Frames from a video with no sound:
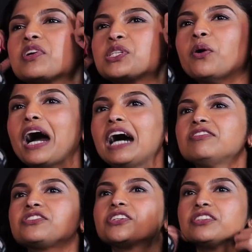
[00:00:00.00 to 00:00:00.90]
So
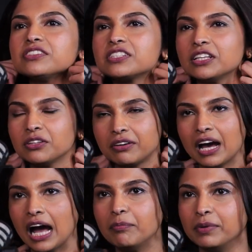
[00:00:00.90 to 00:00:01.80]
after Senthoora
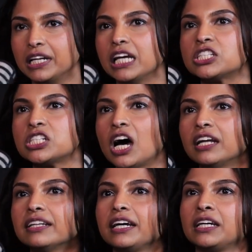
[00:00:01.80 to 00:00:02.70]
happened, it's not
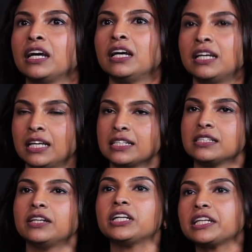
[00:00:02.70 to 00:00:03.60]
like
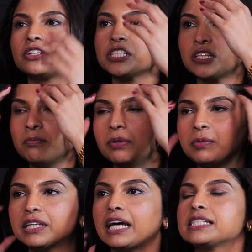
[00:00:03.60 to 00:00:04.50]
there are some
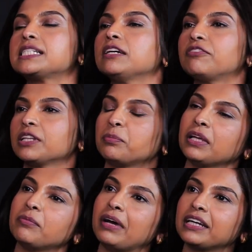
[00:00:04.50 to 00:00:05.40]
people that sing for the
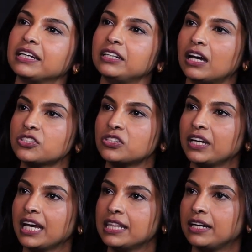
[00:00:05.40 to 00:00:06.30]
playback industry
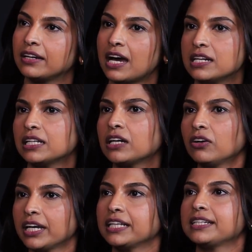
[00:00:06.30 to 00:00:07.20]
and they're kind of like,
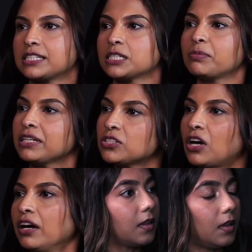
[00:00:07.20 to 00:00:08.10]
okay, this is my
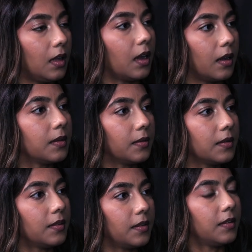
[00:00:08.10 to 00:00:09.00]
song, and then they go
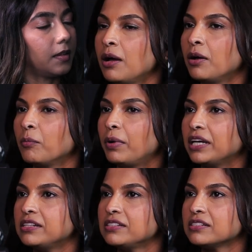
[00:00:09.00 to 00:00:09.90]
back to it.
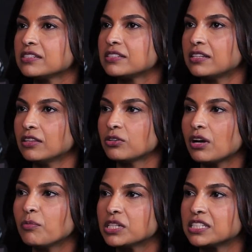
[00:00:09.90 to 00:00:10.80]
But
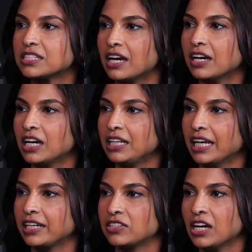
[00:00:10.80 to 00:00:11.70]
Senthoora was
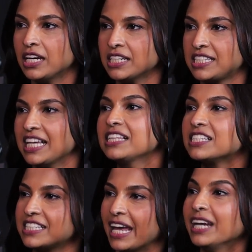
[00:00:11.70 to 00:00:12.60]
like a
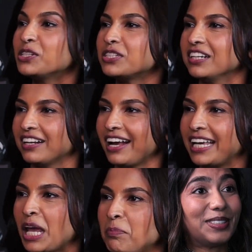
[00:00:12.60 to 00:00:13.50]
sensation. Like
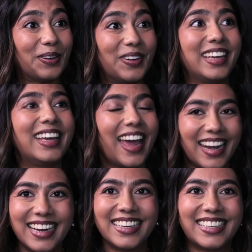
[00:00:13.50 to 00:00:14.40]
it became. So
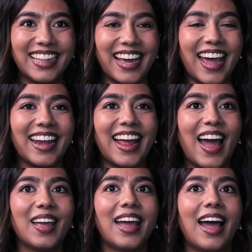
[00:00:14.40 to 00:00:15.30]
getting to that,
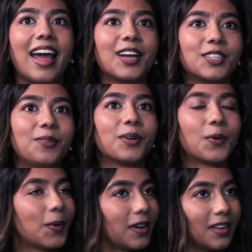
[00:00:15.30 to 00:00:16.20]
I actually
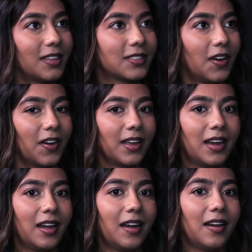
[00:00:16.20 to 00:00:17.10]
recorded the song,
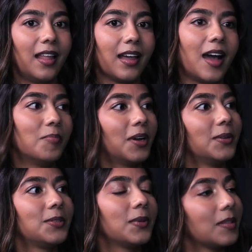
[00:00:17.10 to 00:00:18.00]
and like Amma
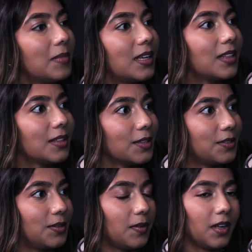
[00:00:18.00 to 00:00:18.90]
was with me in the
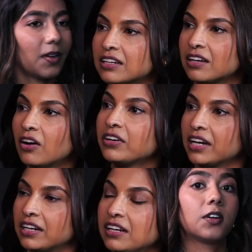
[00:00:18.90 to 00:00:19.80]
studio,
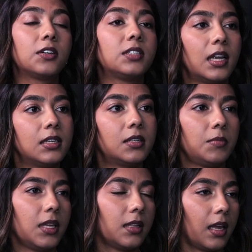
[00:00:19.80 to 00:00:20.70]
and Sir said to
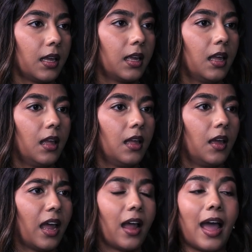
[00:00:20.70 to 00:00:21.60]
me like,
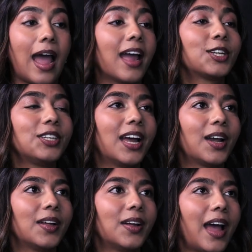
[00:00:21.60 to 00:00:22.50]
and I actually
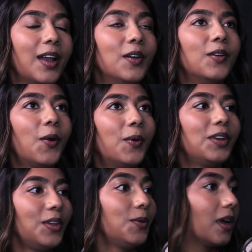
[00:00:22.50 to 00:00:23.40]
had no
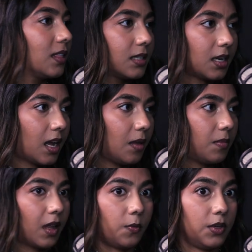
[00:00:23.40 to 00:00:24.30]
one knew at the
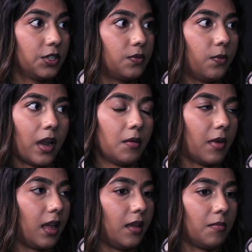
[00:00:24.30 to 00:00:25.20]
time, like we just went,
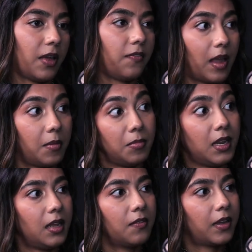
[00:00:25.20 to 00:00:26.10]
my
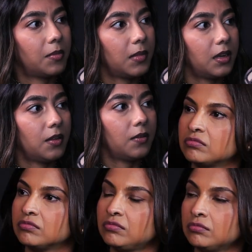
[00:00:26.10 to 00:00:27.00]
immediate family knew,
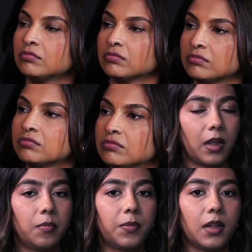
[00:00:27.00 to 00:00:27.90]
and we just
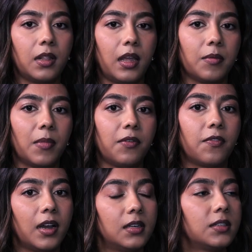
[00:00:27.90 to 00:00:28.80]
went, but like my
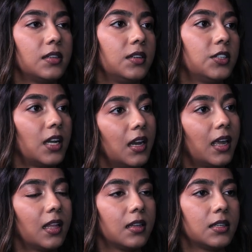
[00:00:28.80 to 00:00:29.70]
friends in Chennai
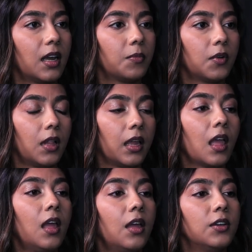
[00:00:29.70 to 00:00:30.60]
at the time were like,
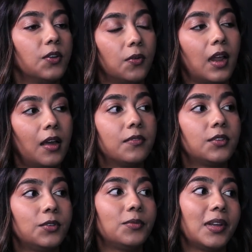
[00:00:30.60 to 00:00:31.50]
don't have
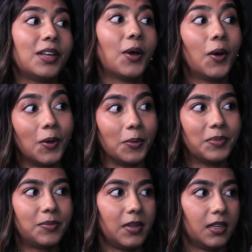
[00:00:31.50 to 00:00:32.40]
too many
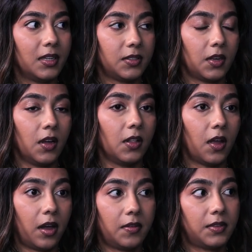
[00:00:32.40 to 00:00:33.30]
hopes, because a
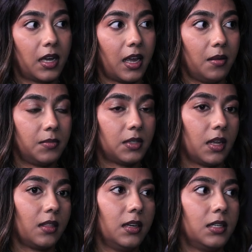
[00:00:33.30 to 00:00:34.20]
lot of times
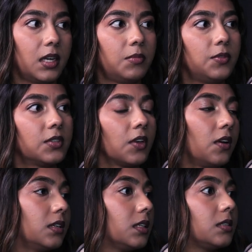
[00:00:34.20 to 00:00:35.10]
like the debut
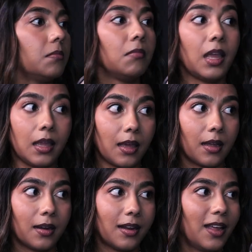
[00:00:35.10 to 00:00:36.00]
song doesn't make
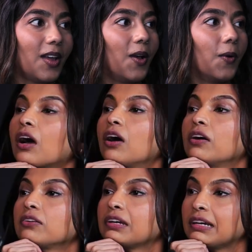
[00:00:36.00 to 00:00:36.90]
it,
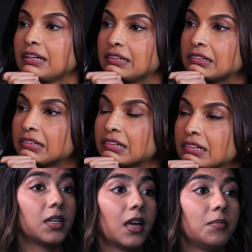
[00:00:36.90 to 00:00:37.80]
or
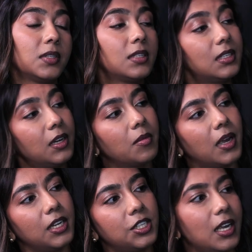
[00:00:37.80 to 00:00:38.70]
sometimes the singer
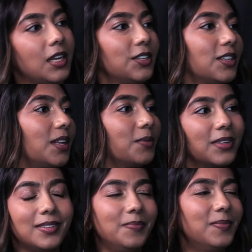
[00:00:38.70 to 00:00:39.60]
might change, and they were